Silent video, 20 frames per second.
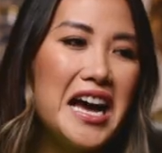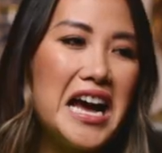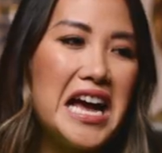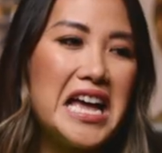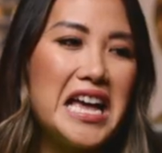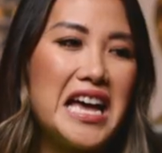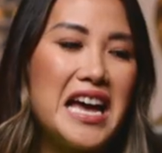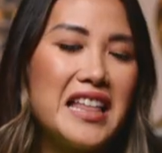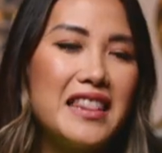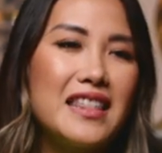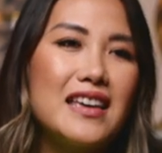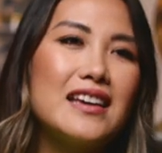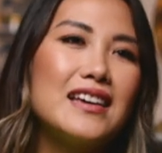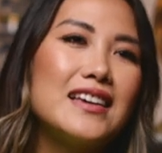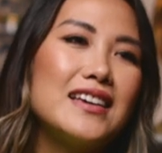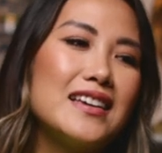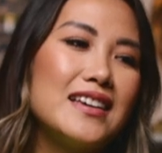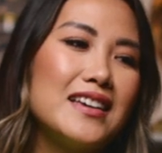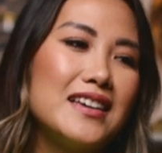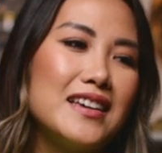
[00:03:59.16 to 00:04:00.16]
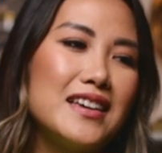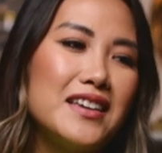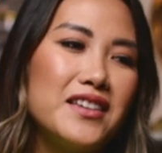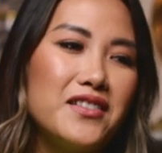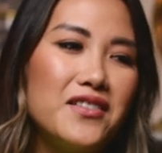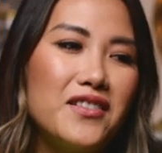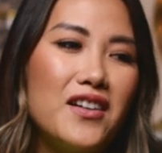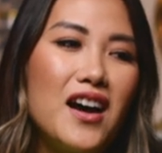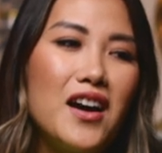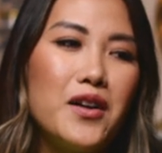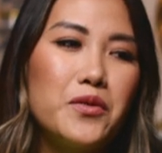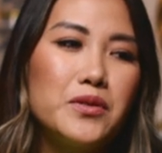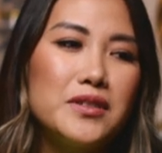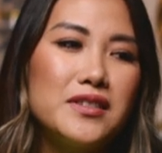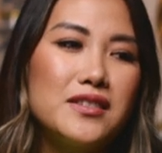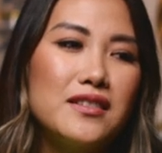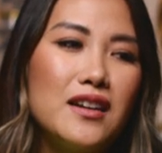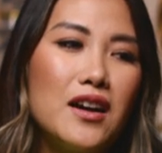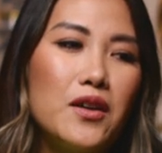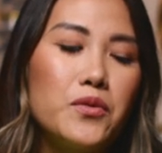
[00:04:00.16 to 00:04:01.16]
I think, you know,
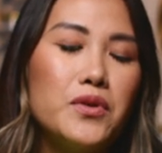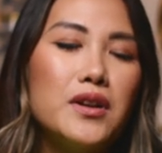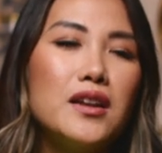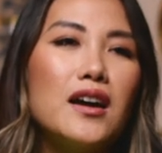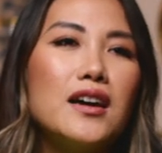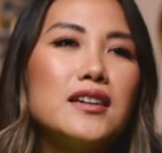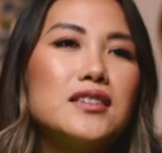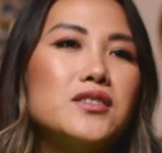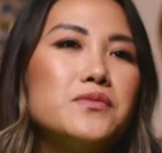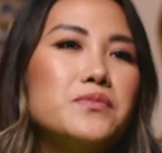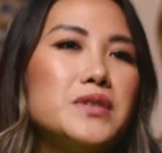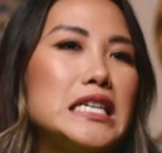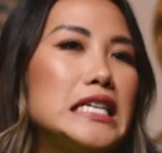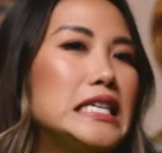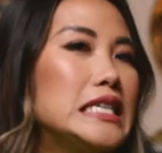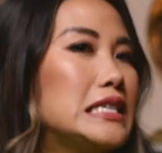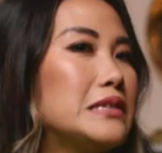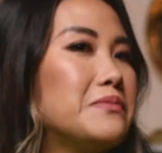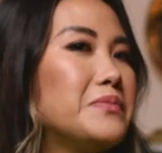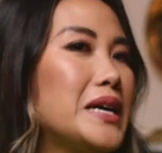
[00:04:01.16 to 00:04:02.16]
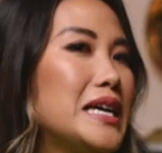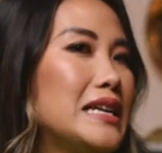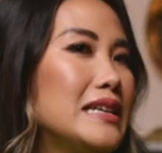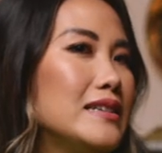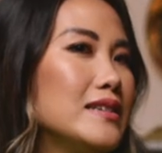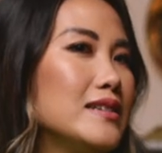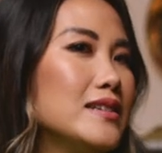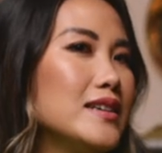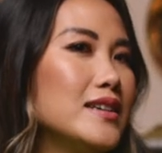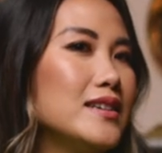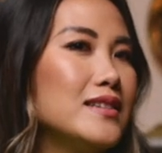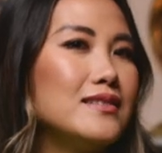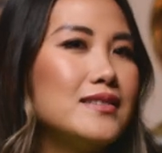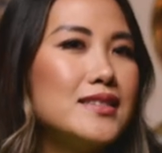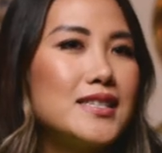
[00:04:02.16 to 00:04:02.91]
I would like to be independent and